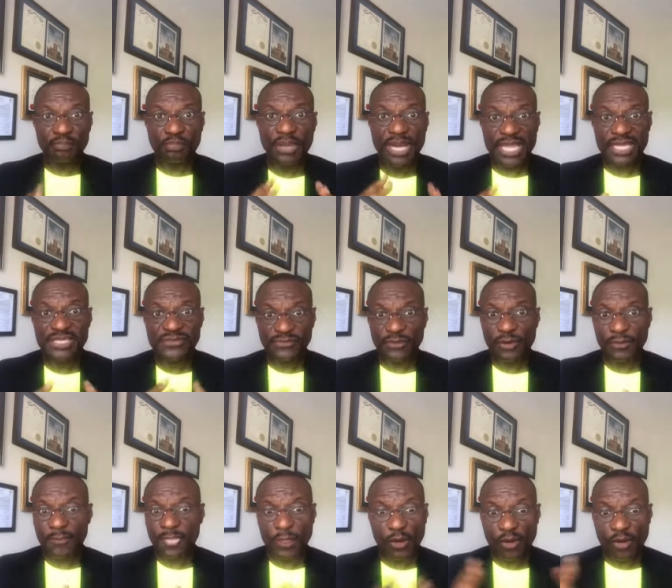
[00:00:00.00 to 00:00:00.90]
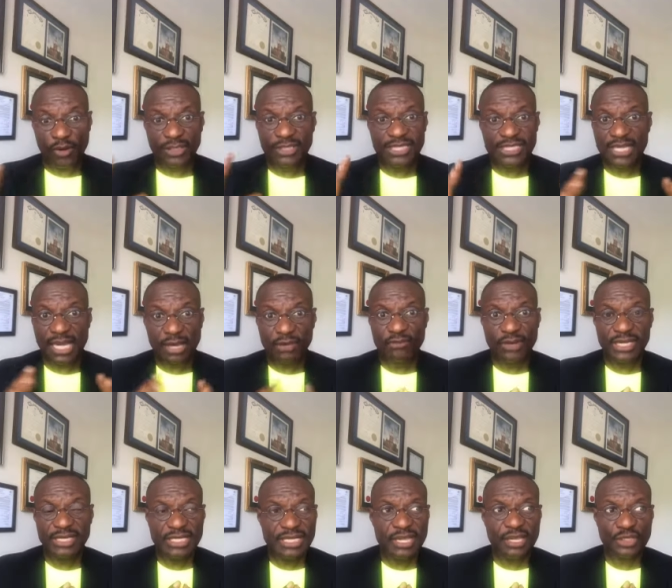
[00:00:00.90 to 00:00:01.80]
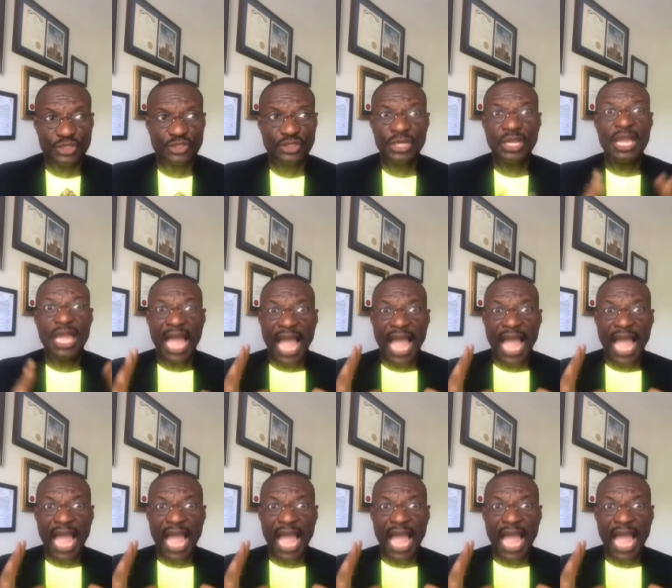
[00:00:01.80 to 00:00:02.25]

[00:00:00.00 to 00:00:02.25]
place for all these hundred years.